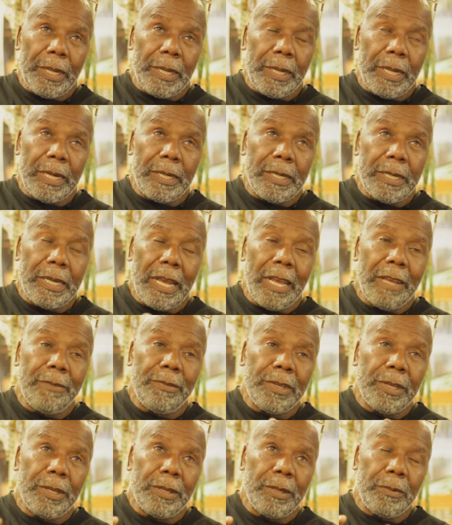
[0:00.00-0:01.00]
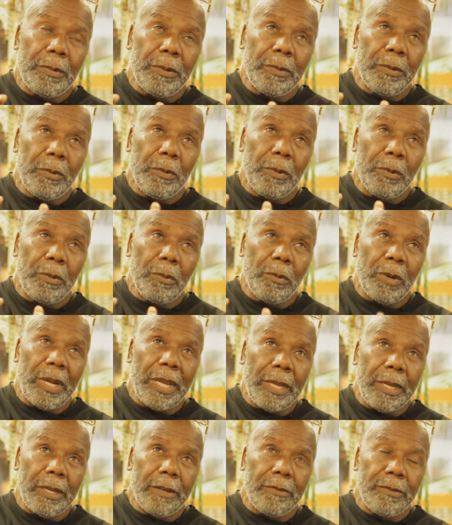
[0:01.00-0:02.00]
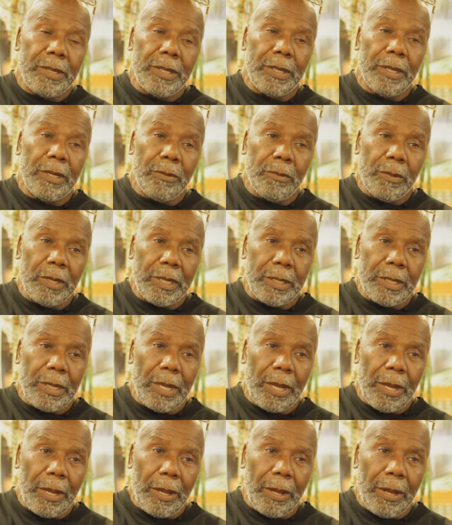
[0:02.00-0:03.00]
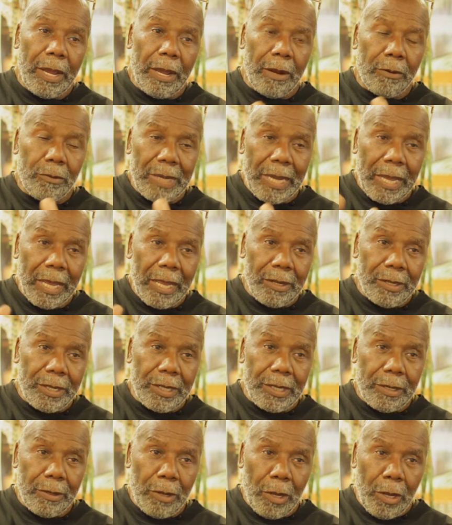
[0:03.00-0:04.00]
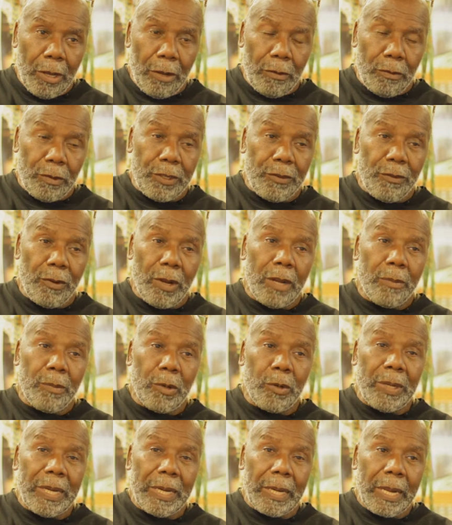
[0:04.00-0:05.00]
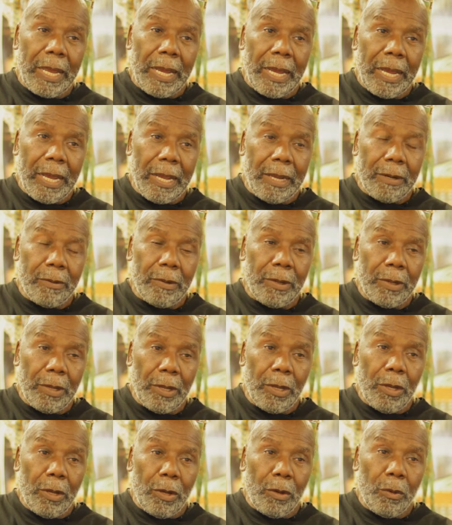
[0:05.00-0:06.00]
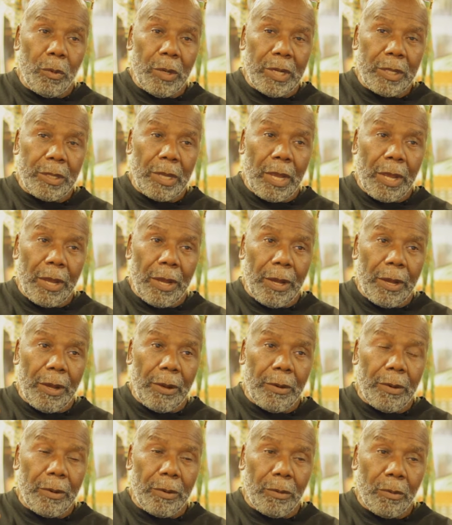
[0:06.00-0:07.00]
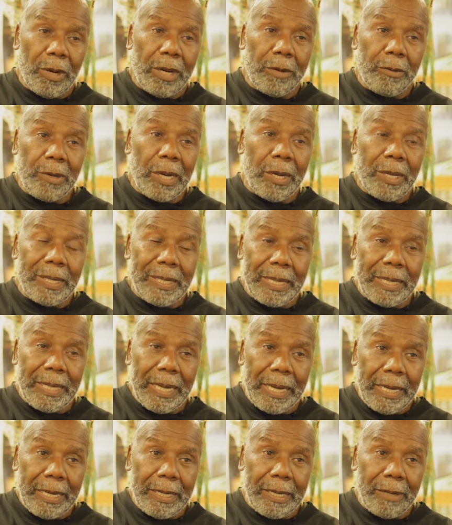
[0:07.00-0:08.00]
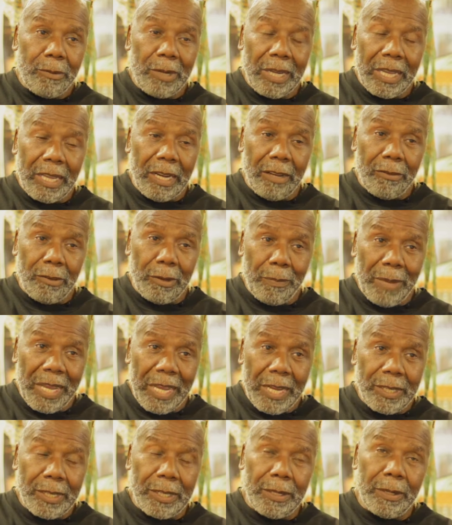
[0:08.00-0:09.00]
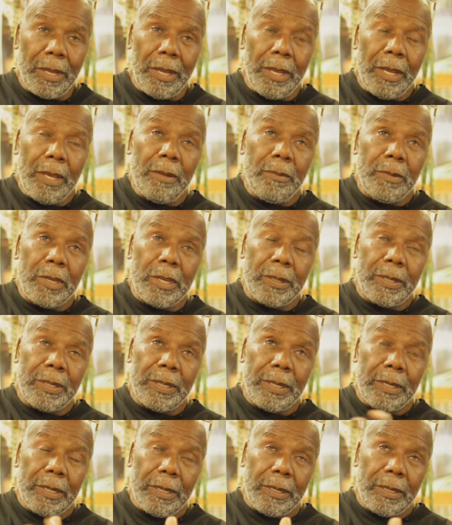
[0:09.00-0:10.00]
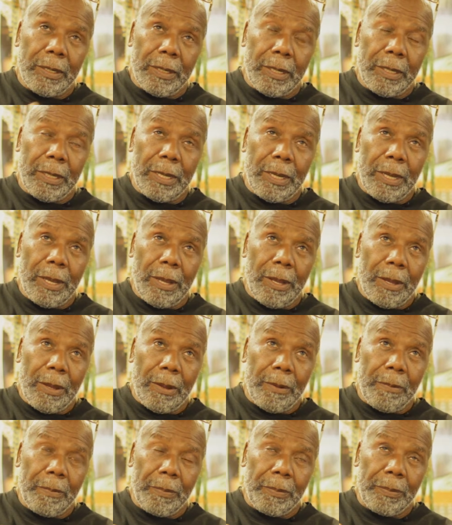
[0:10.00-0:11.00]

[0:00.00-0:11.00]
that the African way of dealing with our reality was far more in line with where we are today than we can ever imagine, because the